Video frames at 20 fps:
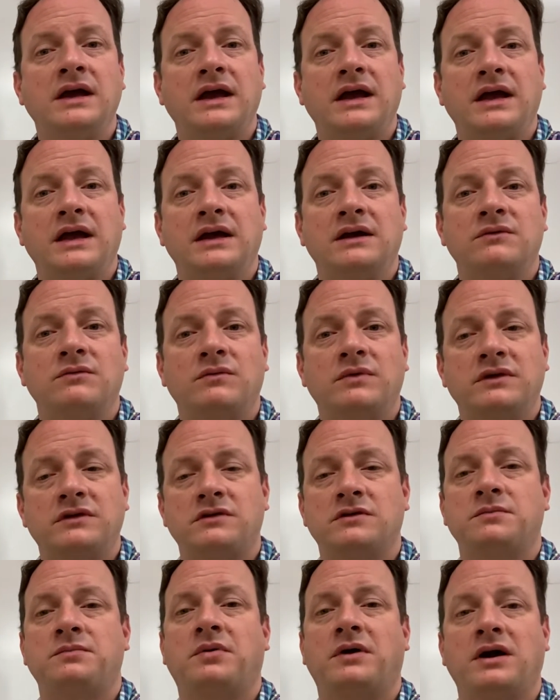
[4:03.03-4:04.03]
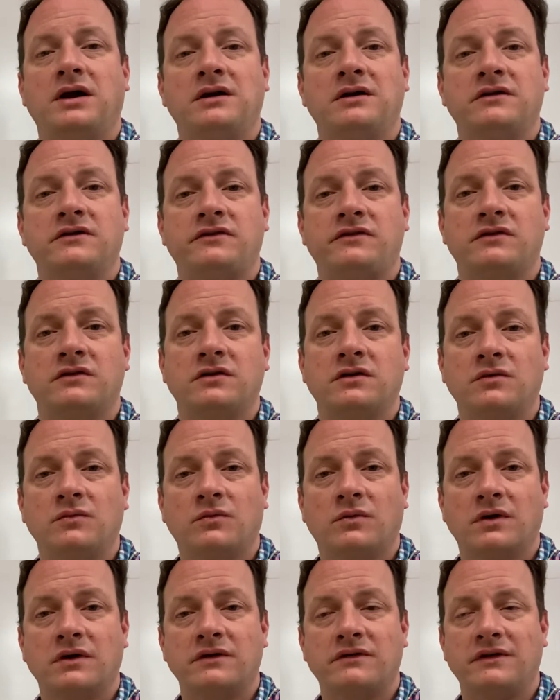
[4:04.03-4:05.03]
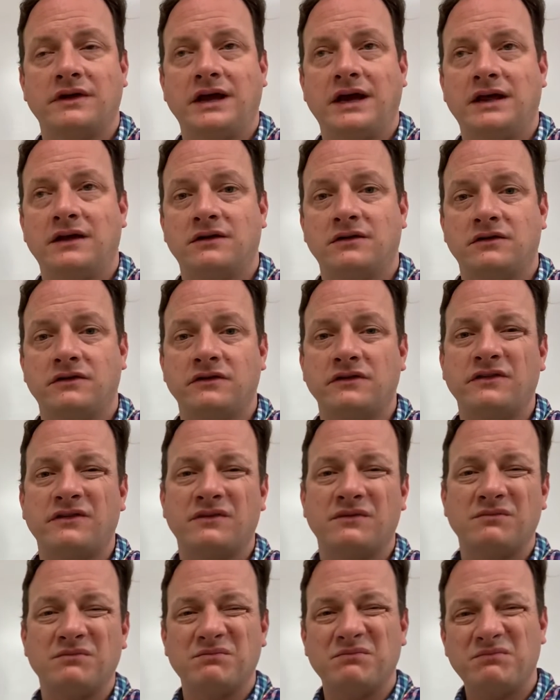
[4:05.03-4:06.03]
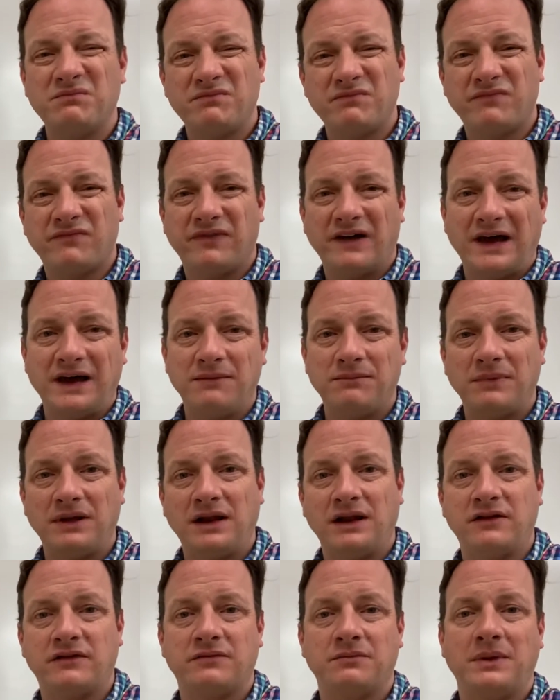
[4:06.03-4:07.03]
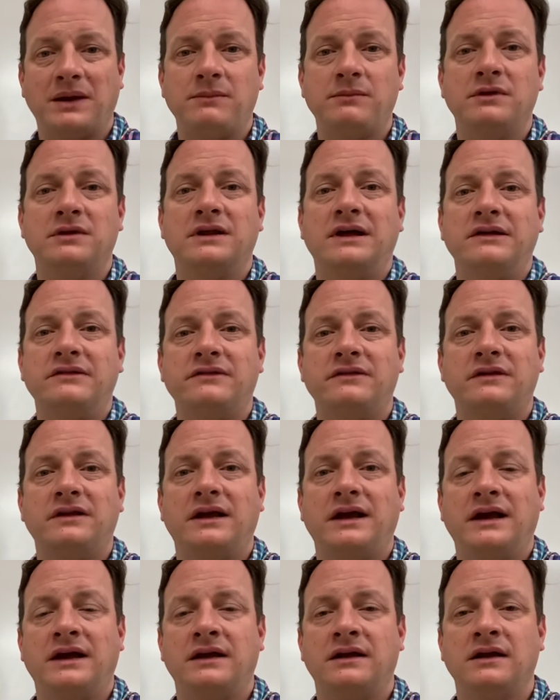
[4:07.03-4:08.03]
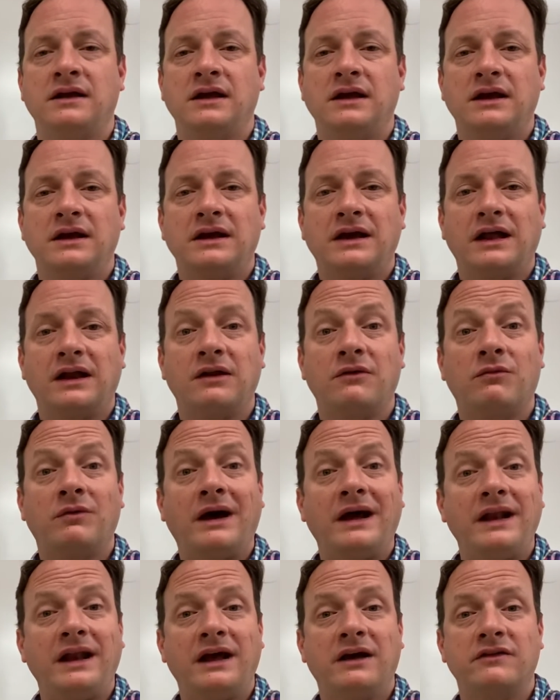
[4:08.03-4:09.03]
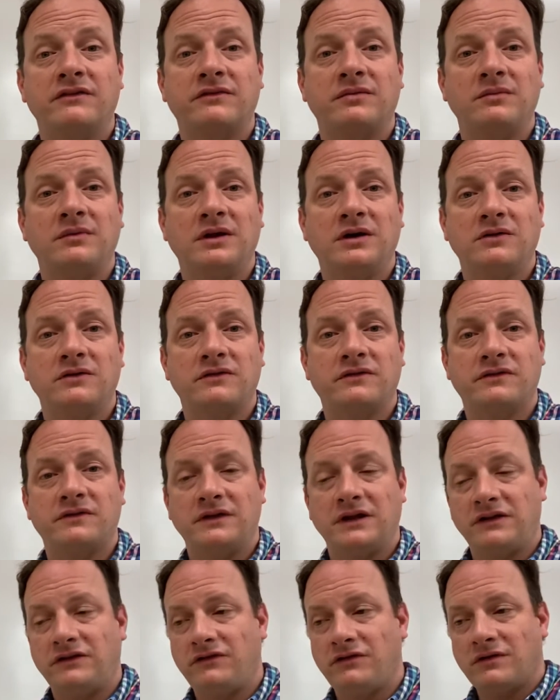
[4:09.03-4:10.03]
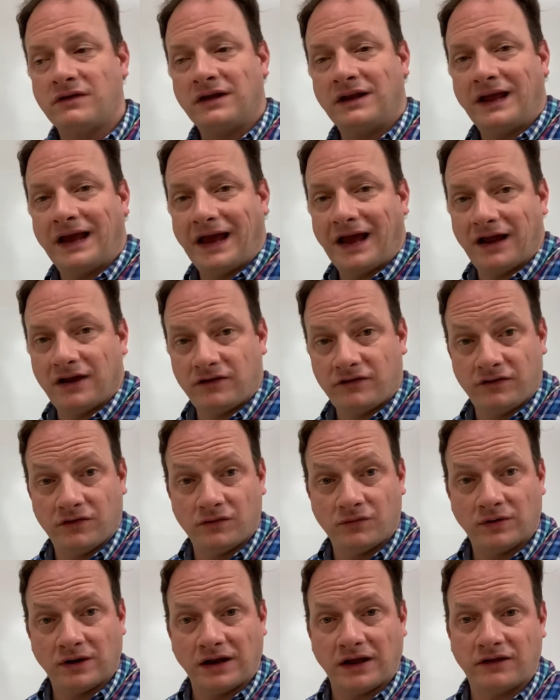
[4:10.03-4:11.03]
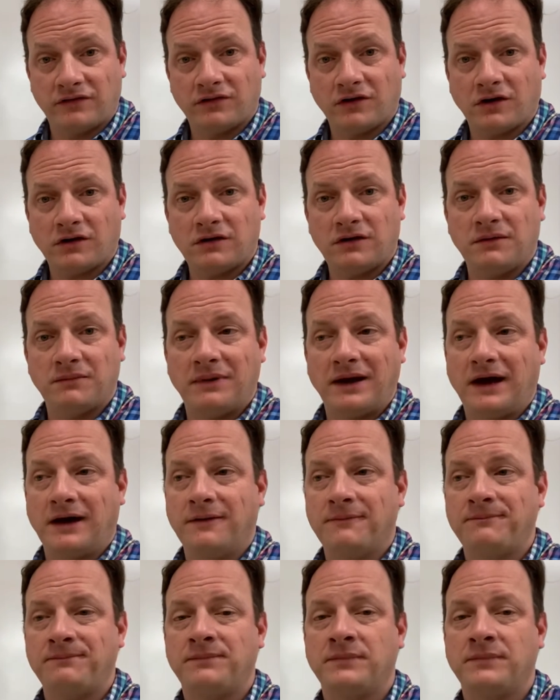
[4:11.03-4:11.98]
and with your partners, you're going to work together just 5 minutes, maybe less than that, kind of write down some notes that you can add to what I talked about.